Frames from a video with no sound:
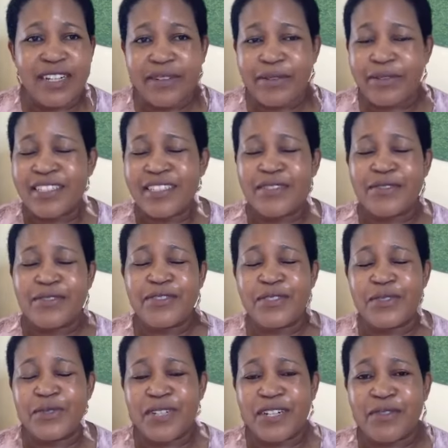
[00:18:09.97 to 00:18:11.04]
If
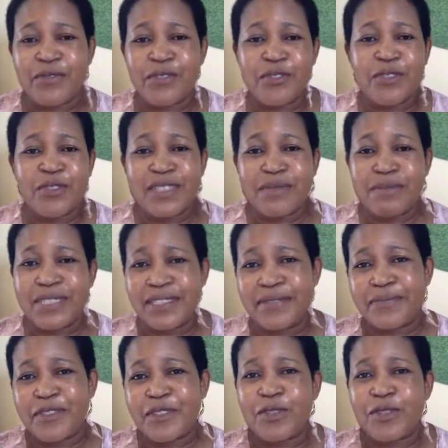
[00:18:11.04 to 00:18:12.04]
you are following me,